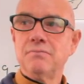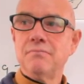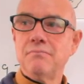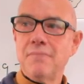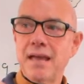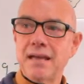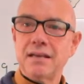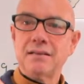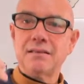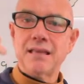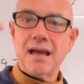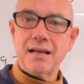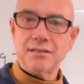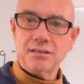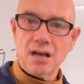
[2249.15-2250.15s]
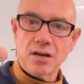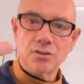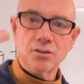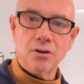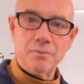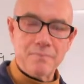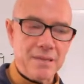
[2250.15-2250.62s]
make that
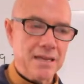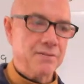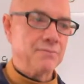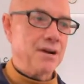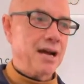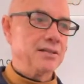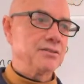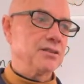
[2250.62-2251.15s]
taco meat, right?